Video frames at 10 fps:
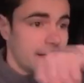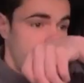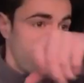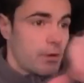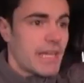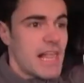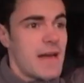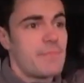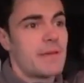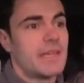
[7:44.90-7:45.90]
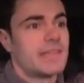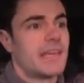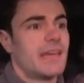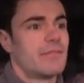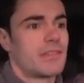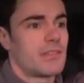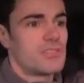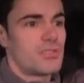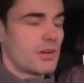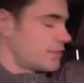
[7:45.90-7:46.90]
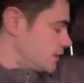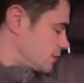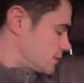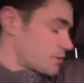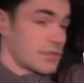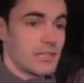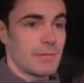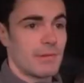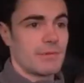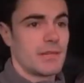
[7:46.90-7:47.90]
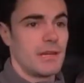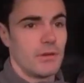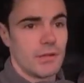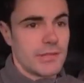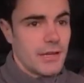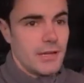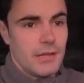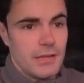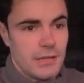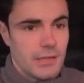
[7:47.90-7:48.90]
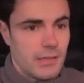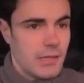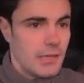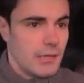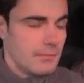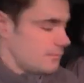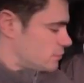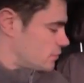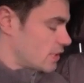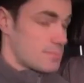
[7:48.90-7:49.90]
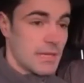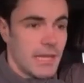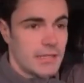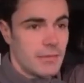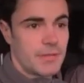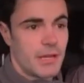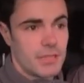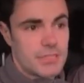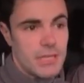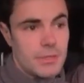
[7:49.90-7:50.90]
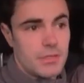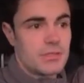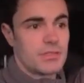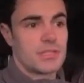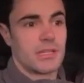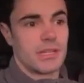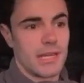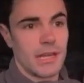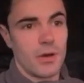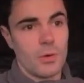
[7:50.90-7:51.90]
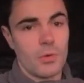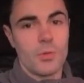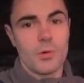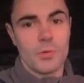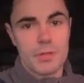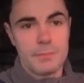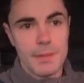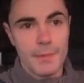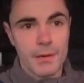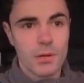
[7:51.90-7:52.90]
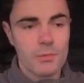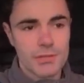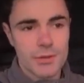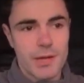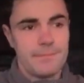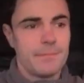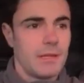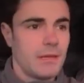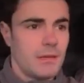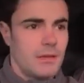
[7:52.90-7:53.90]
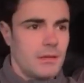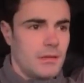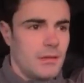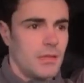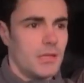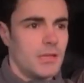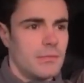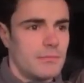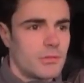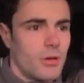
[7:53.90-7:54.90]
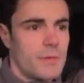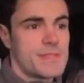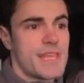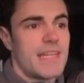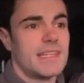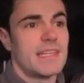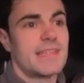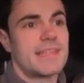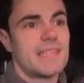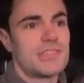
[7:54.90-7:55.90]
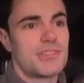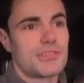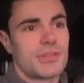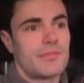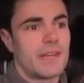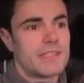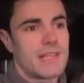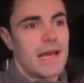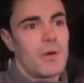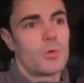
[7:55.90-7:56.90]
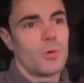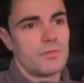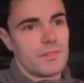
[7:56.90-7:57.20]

Aye, we'll get that paid, get everything sorted. Just like to keep everything in order. So that's me heading up to hers now just to get it all, the paperwork over to her. Tommy's in, he's just going to finish that alcove.